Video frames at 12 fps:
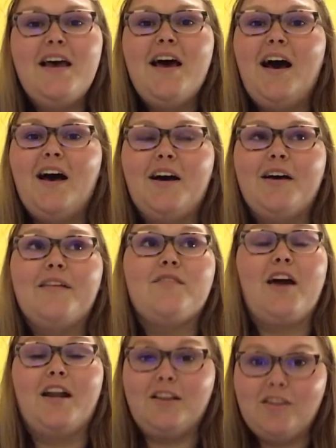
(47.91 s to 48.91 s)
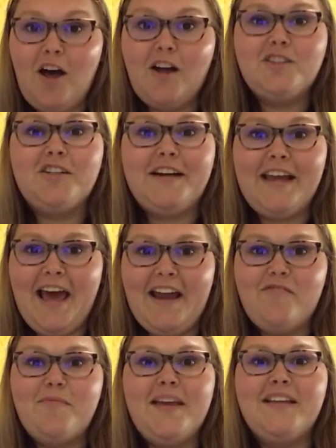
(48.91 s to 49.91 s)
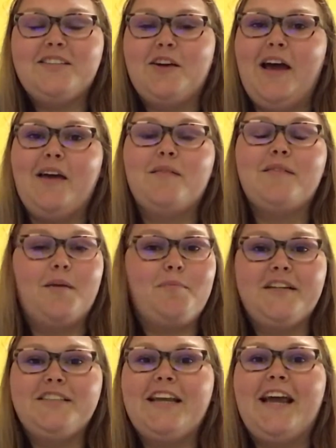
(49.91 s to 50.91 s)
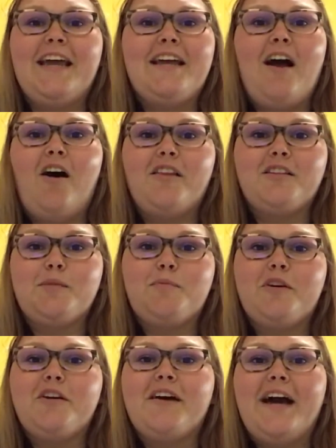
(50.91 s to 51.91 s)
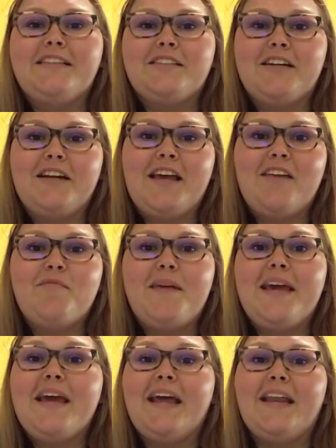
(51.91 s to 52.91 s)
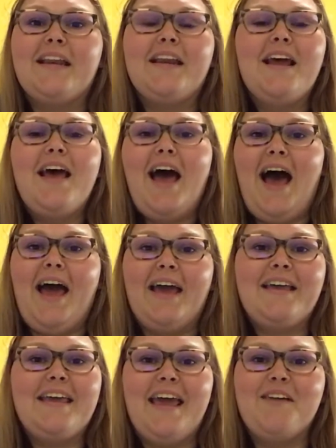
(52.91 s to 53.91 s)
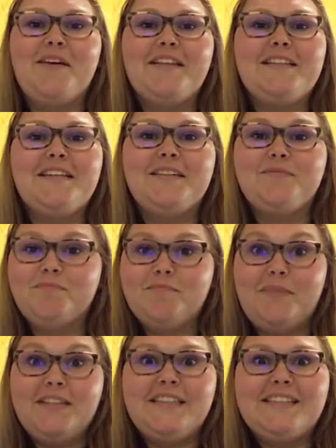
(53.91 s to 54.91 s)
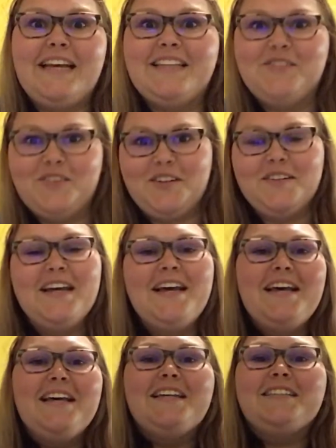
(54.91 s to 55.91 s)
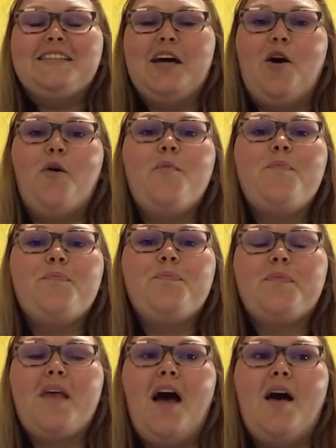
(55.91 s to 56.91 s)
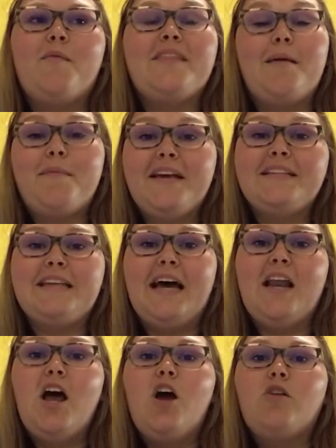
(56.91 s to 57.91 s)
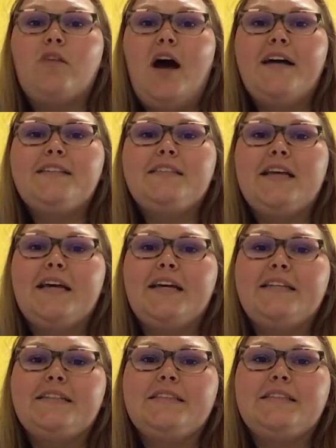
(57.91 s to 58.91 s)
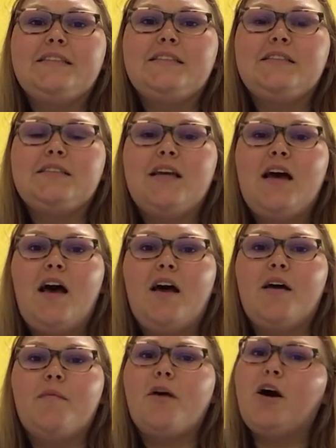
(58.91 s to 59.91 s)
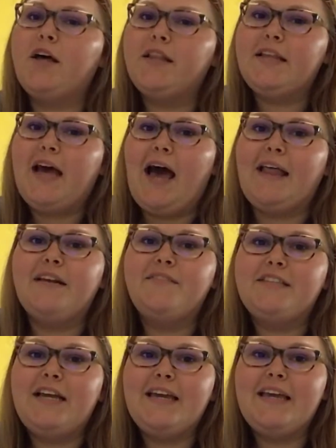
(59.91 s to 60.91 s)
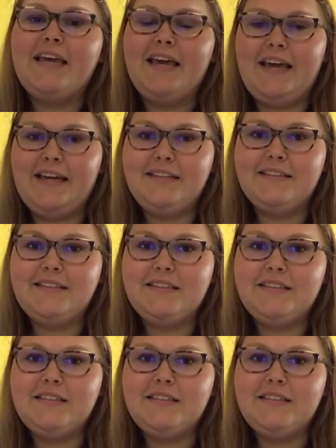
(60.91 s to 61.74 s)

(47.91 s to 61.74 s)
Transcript: I've got a long journey ahead of me, and so I appreciate all the support you guys are going to give me, and I can't wait to be successful. So with that being said, Ross is on the island of St. Kitts.